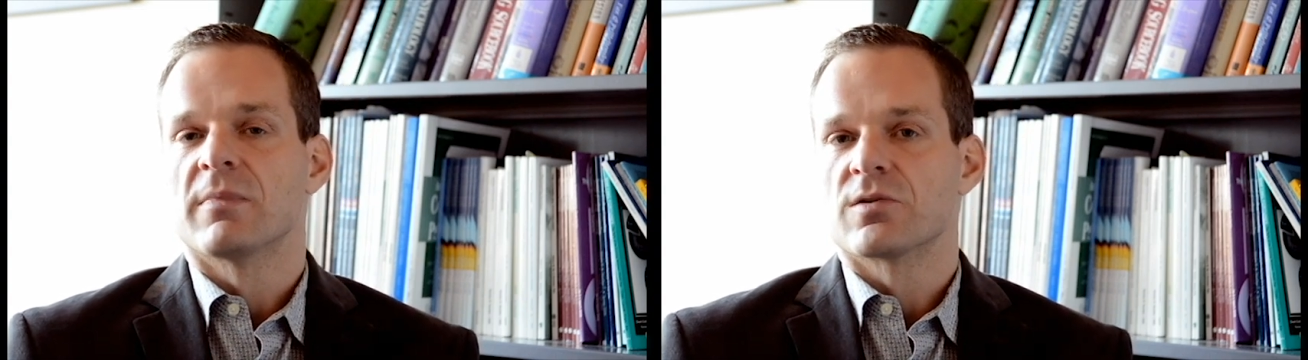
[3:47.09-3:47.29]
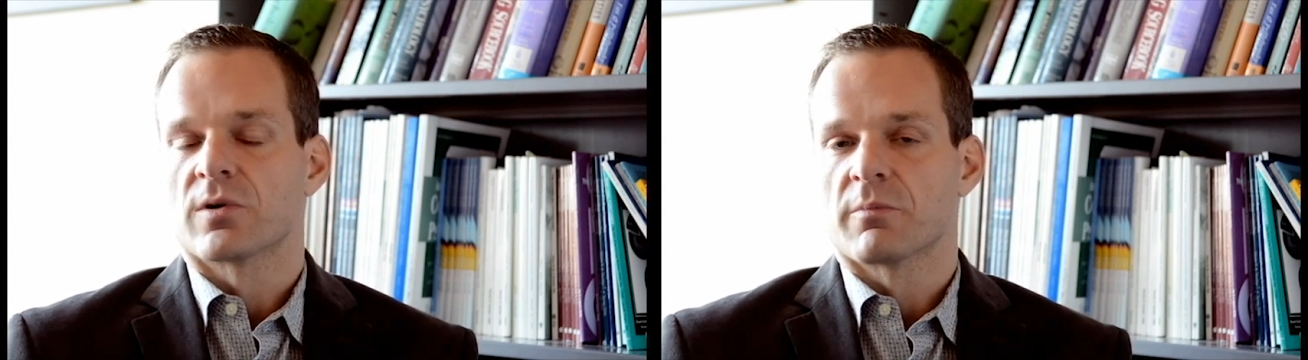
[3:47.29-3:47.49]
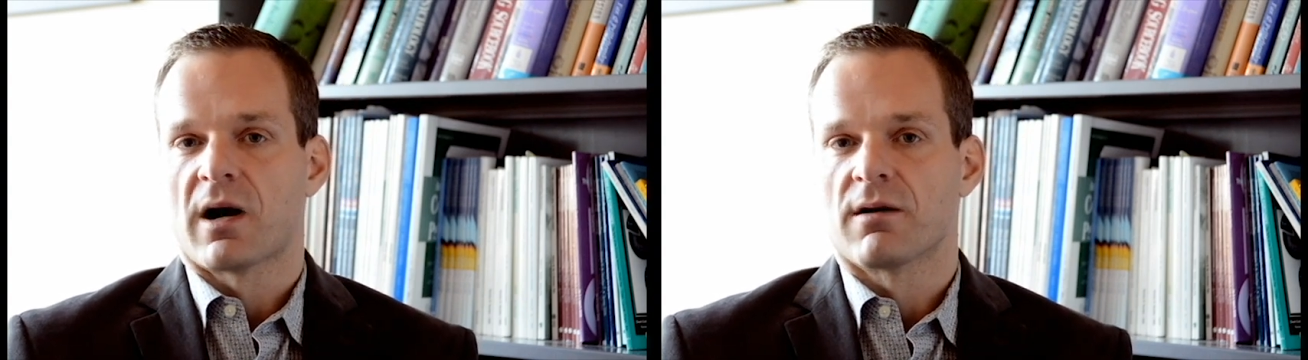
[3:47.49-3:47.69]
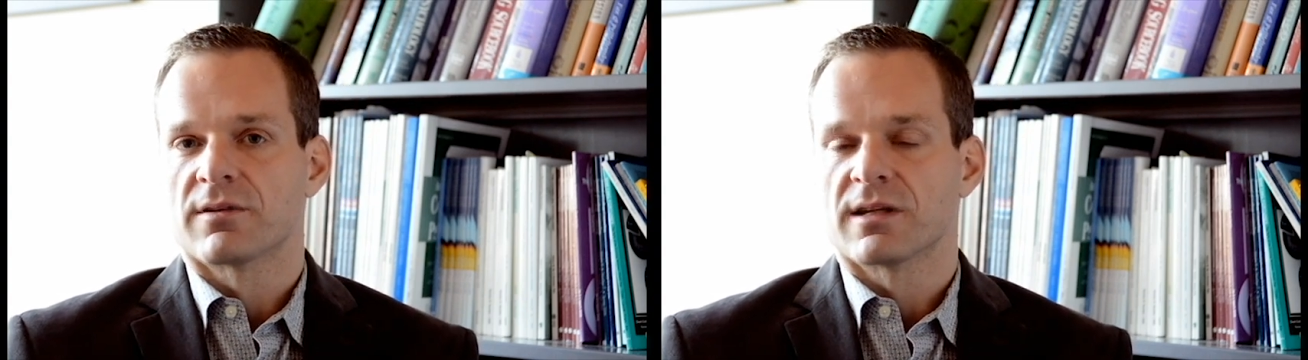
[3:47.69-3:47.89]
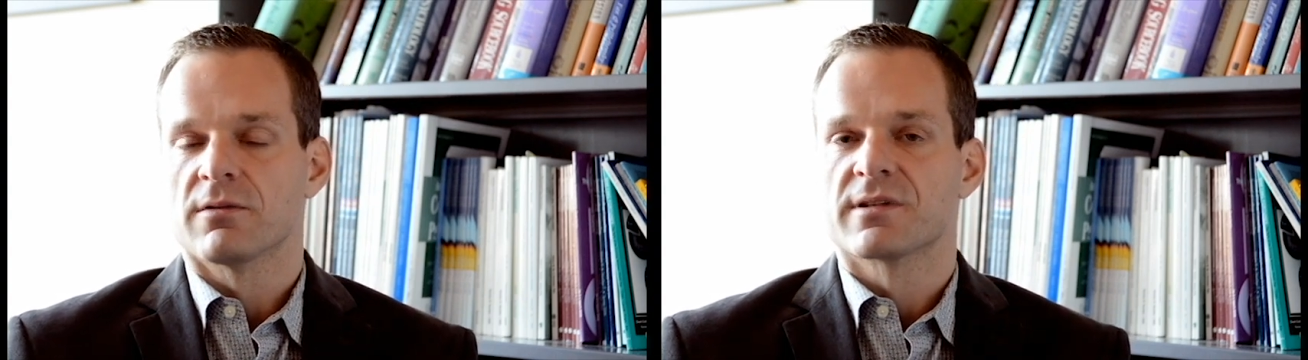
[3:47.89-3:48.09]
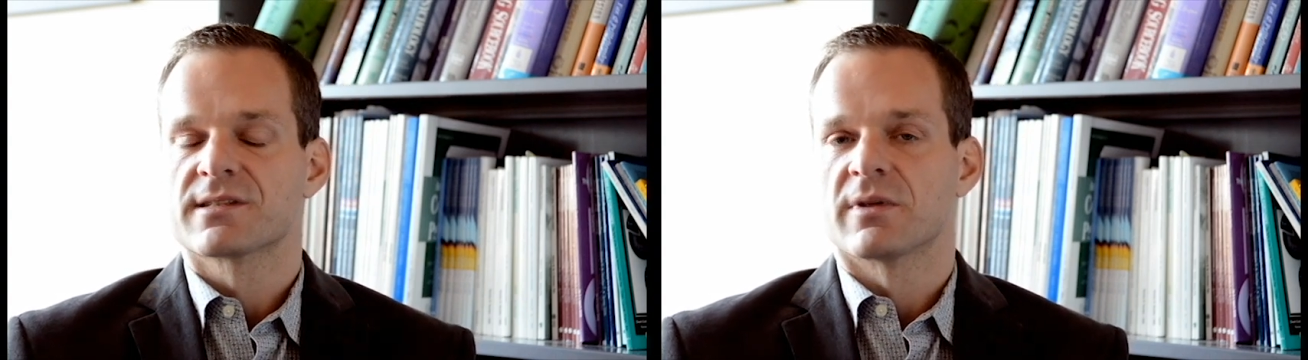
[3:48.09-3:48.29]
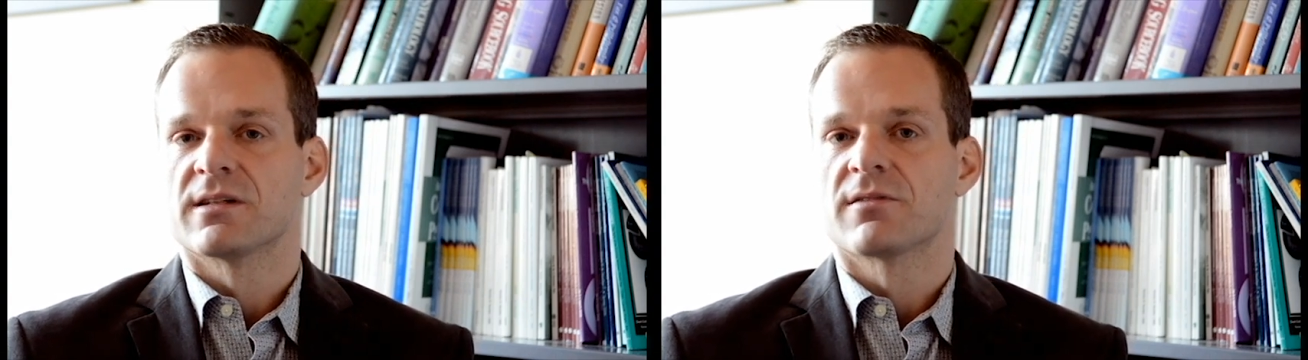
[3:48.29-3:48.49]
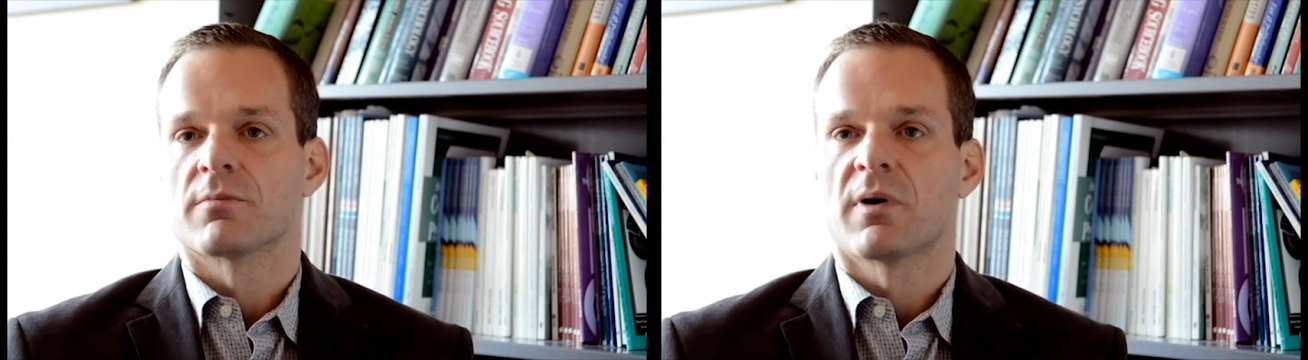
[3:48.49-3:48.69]
measuring poverty with some of the
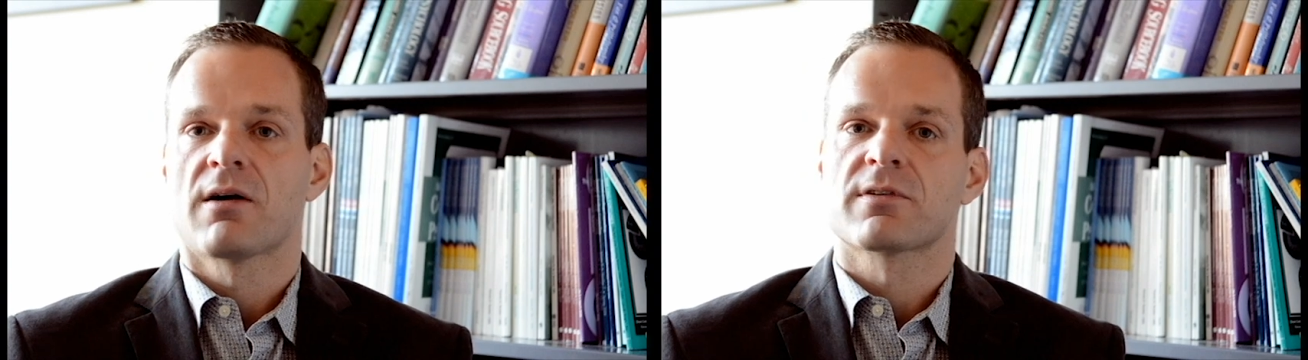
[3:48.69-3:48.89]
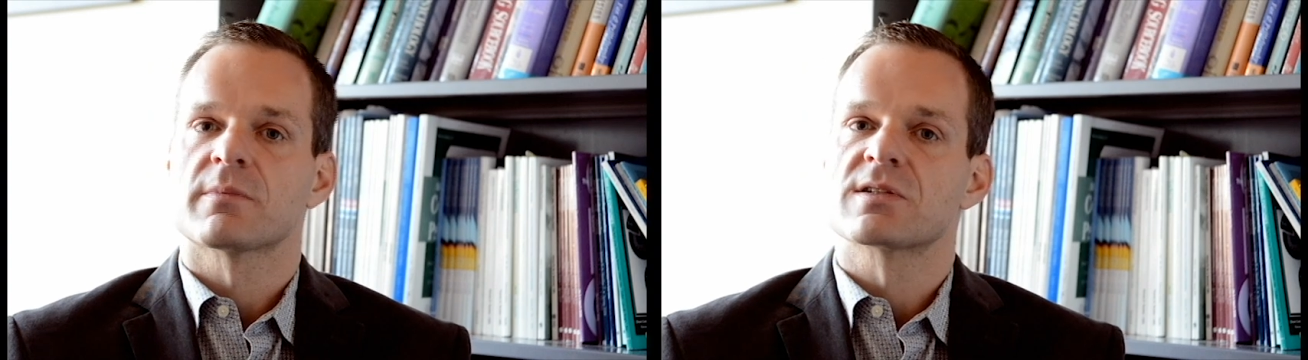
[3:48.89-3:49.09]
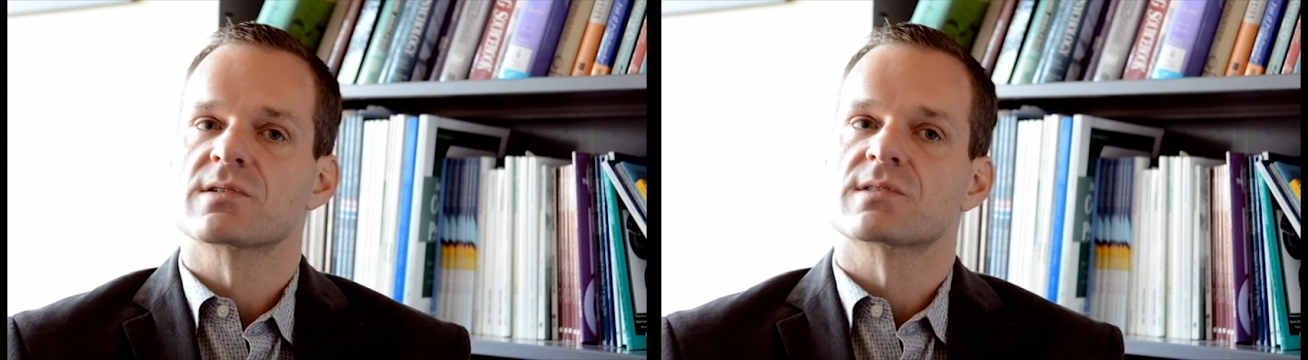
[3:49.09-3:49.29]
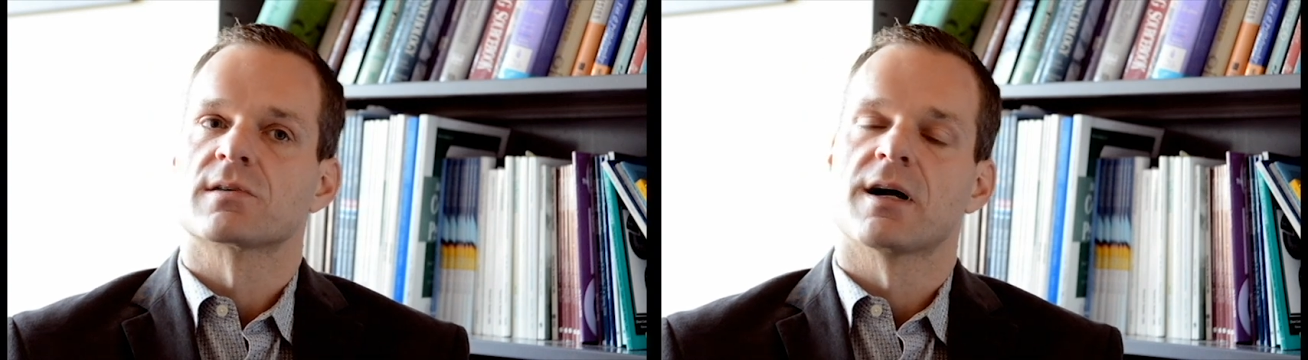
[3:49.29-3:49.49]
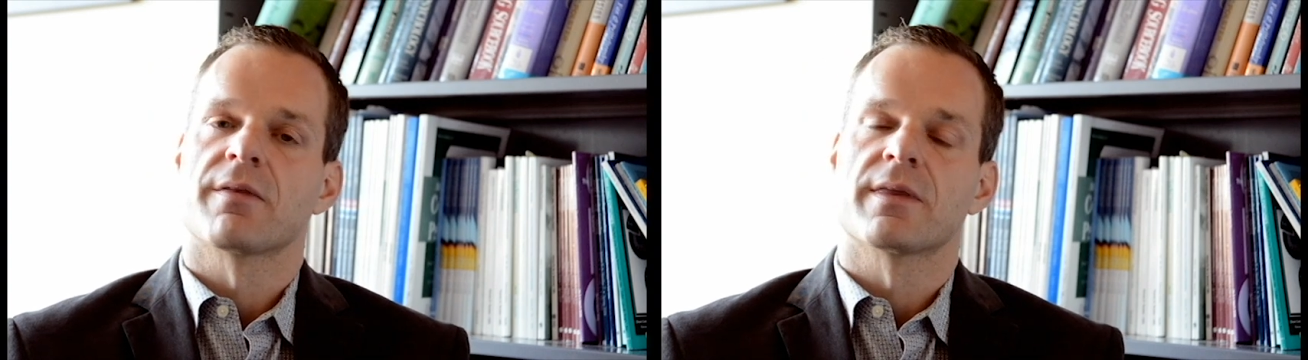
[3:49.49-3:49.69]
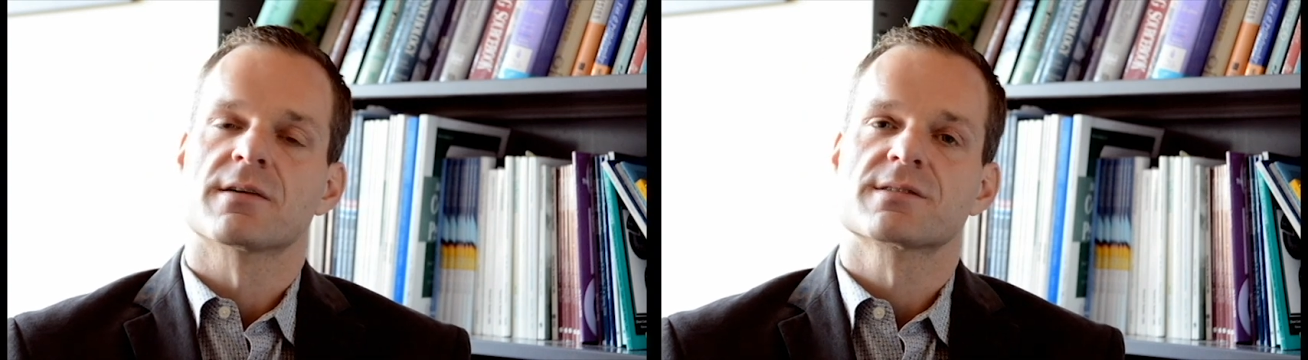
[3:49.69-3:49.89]
different poverty measures that are out there,